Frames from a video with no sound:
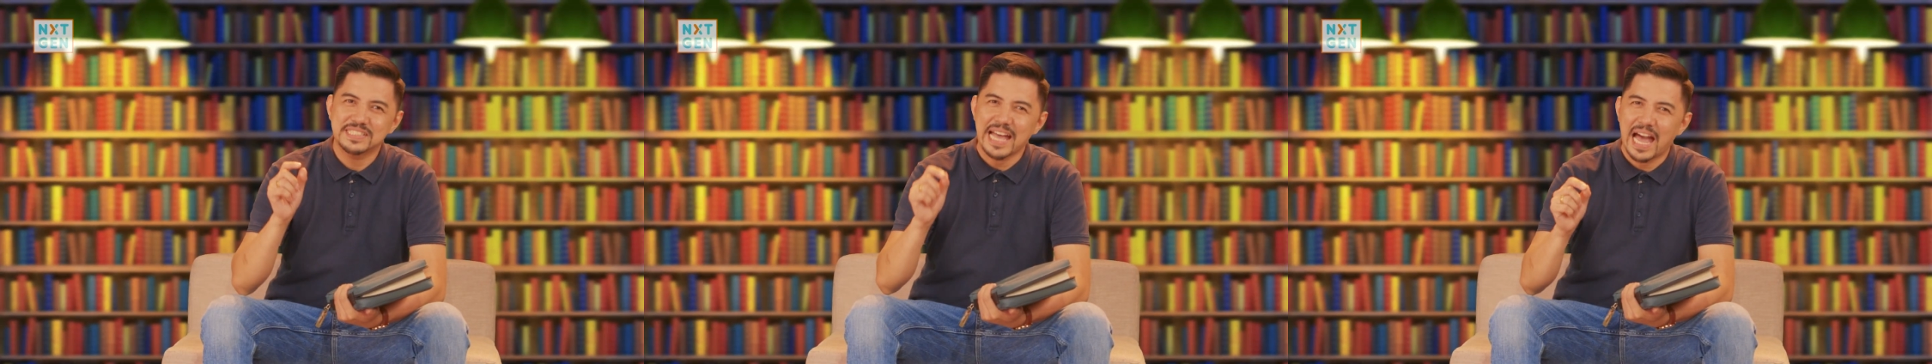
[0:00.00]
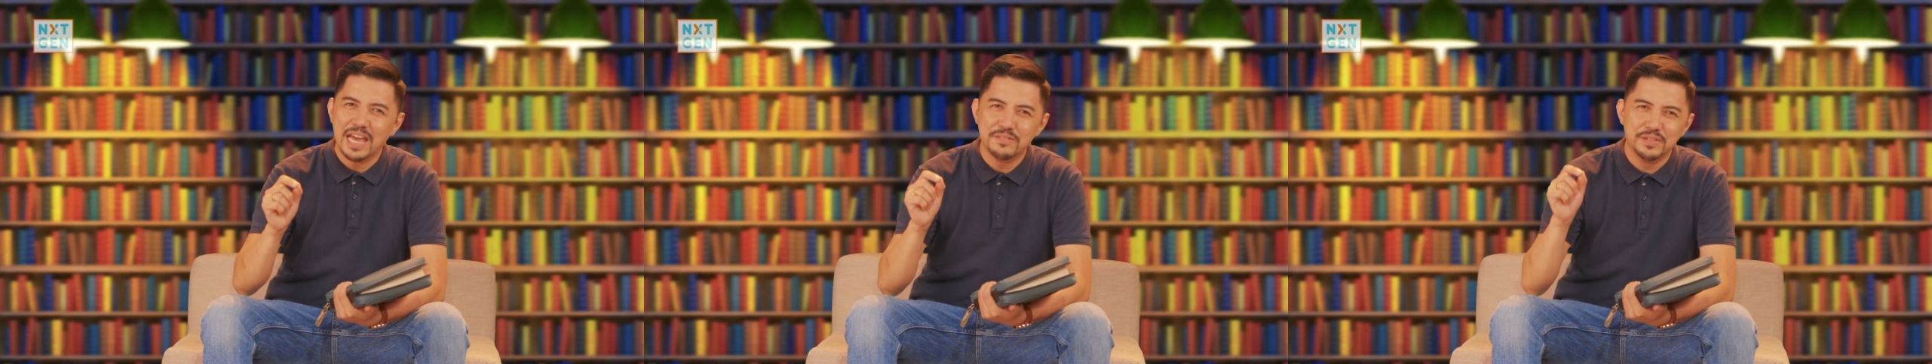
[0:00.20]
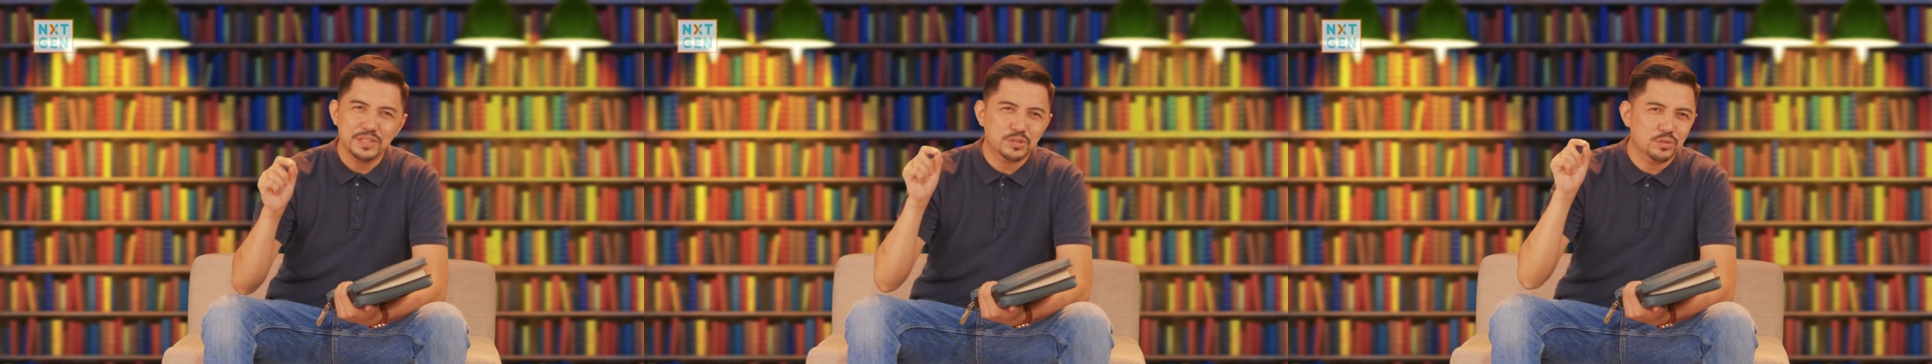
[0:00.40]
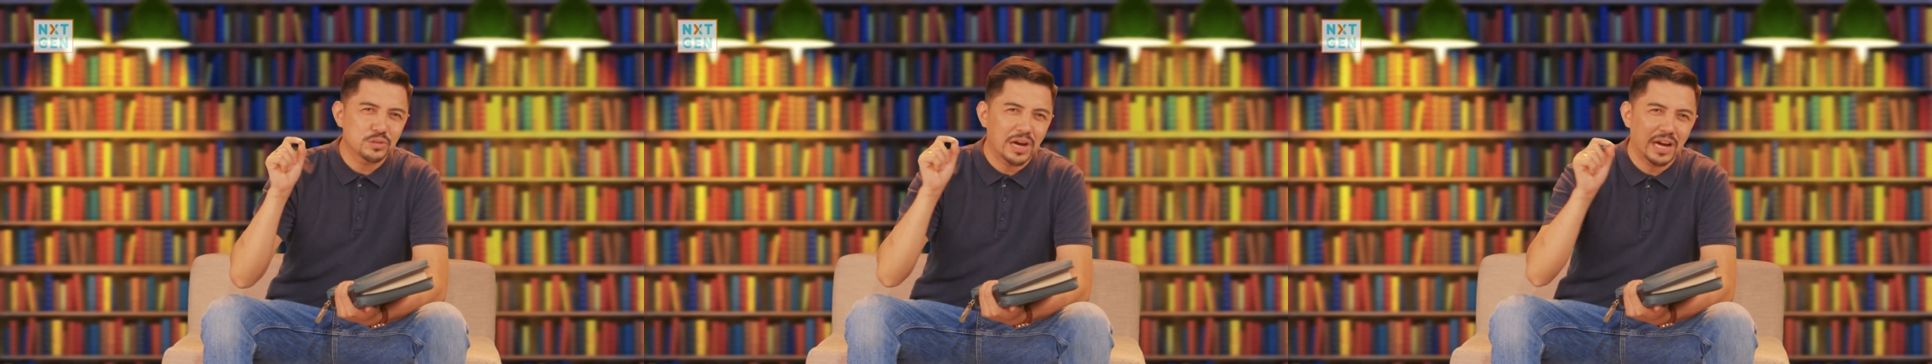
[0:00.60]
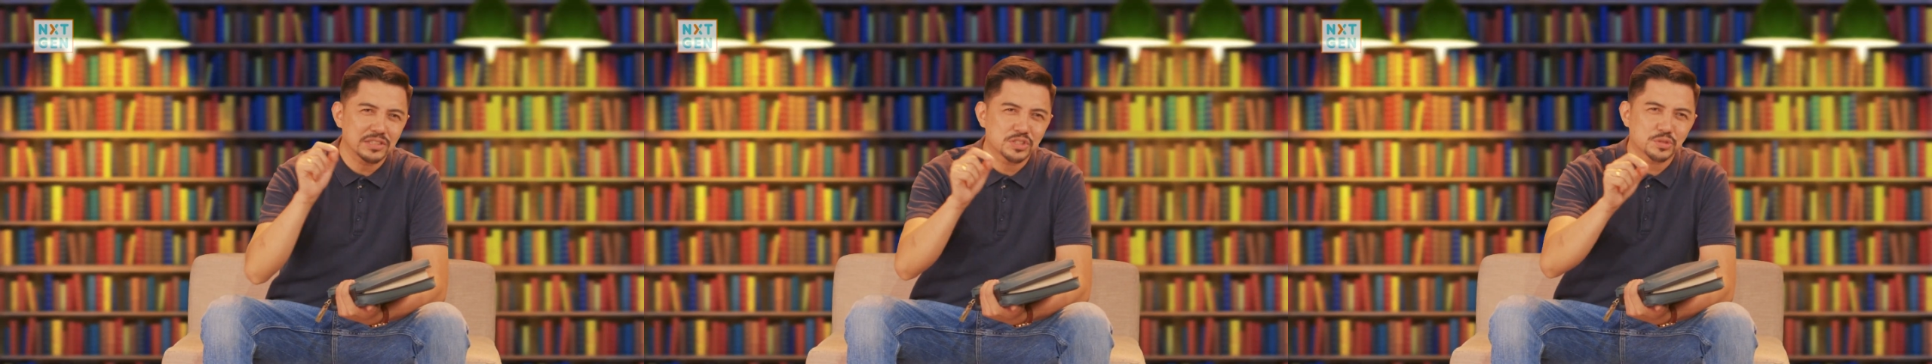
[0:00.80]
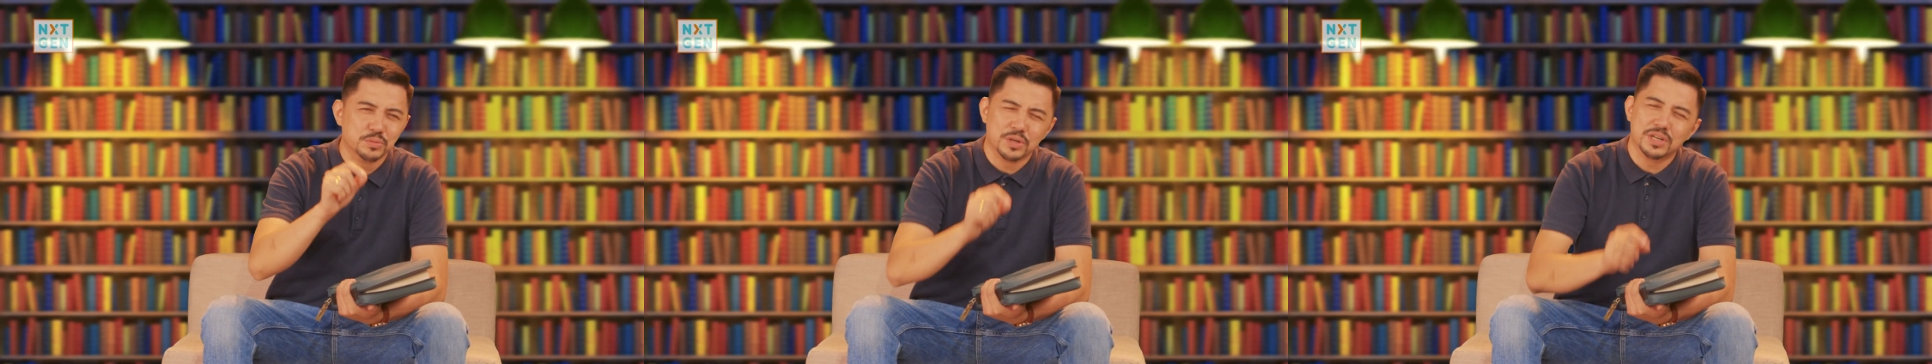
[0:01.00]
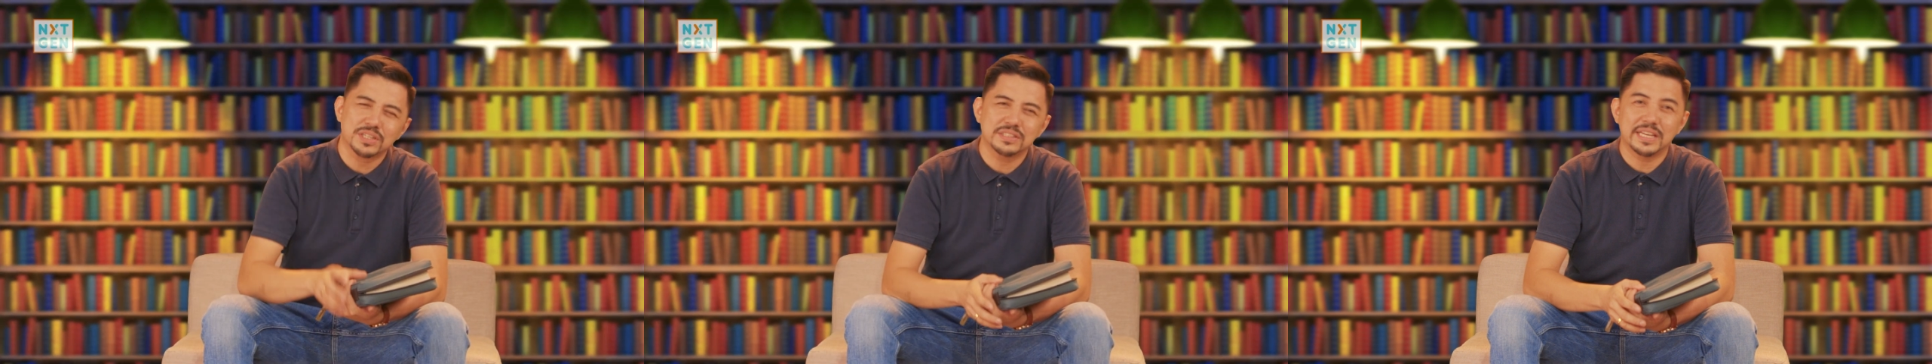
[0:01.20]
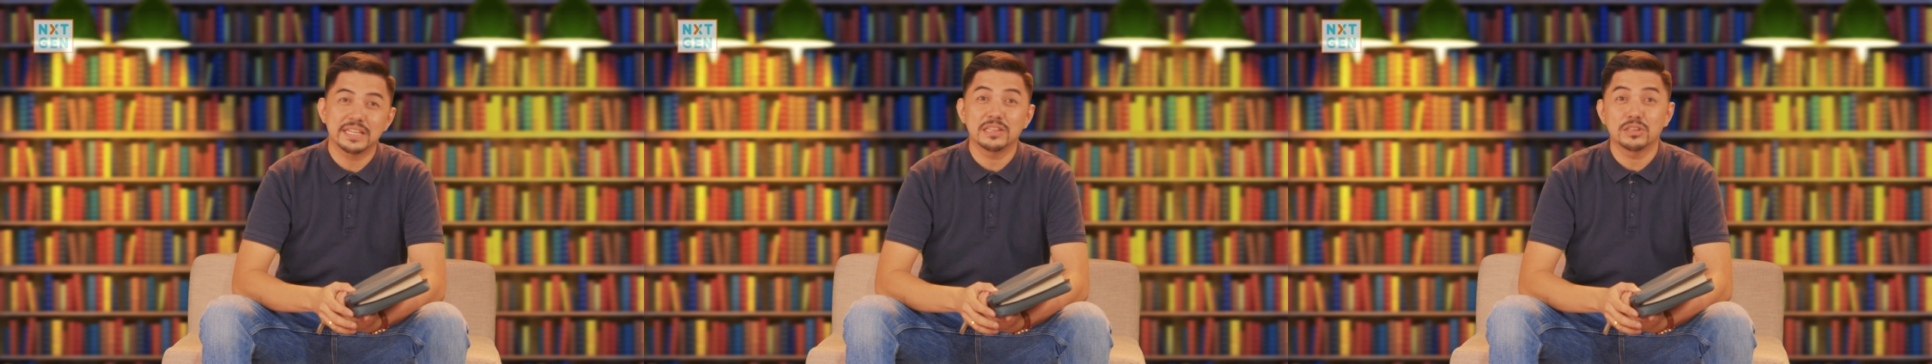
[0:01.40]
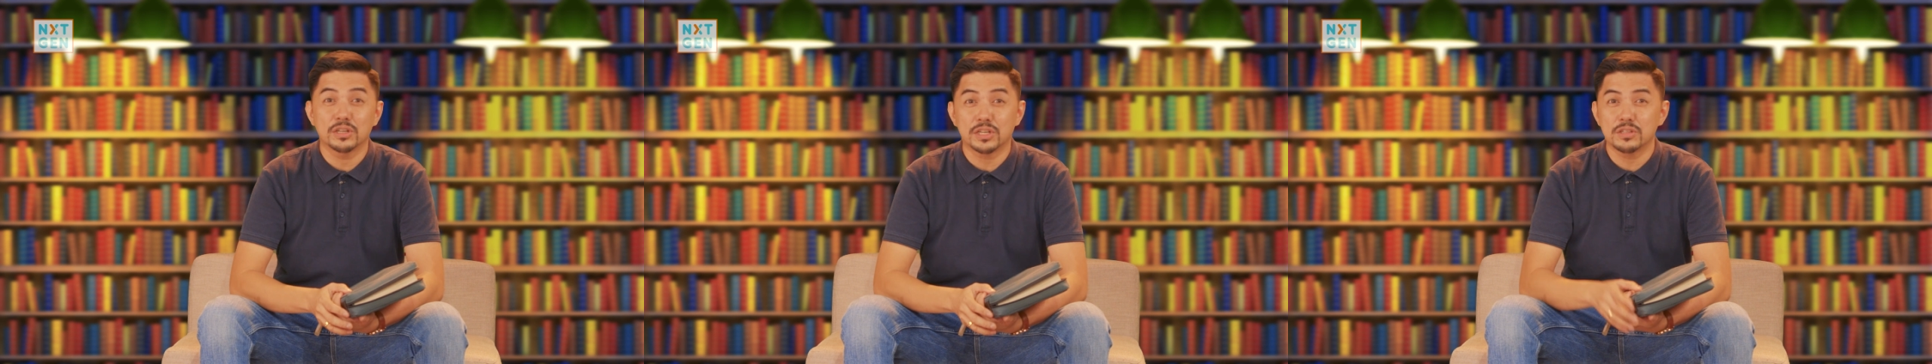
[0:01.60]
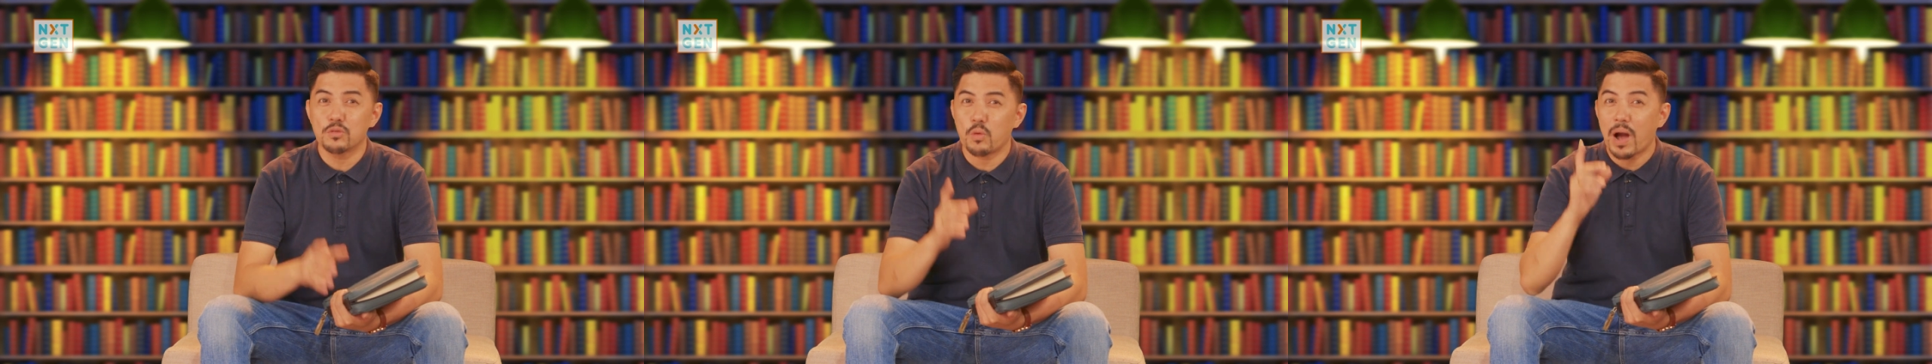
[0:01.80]
dive into God's Word and
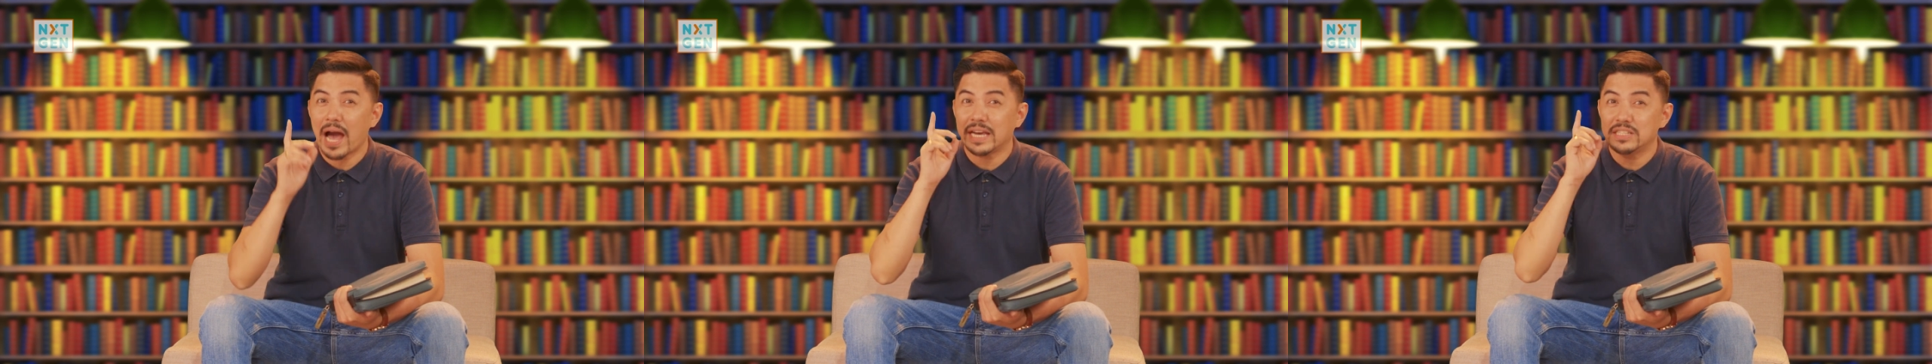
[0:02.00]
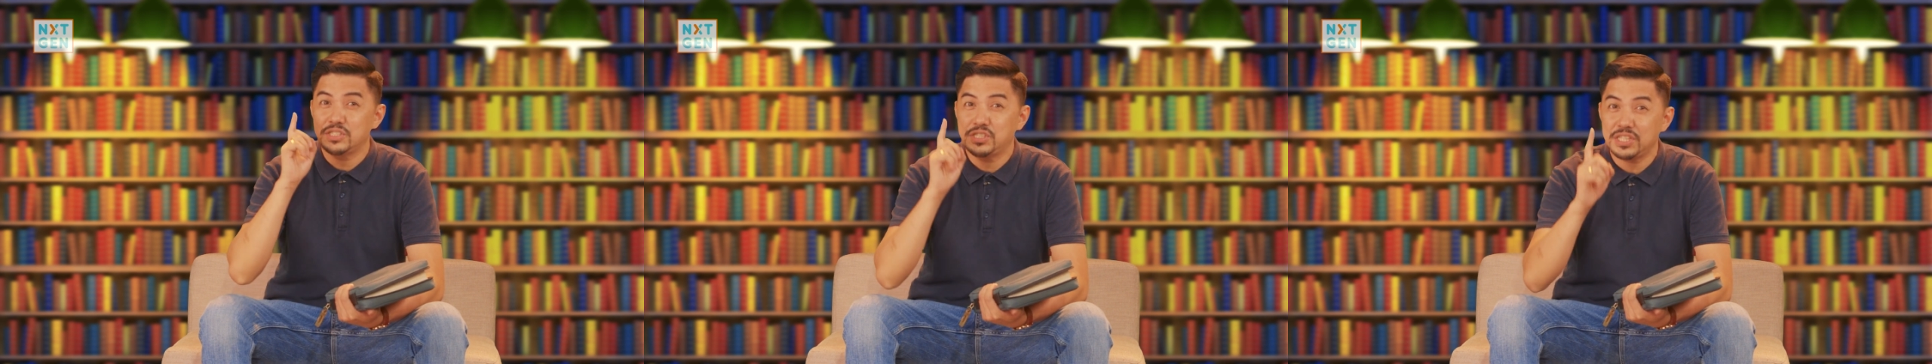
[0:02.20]
learn why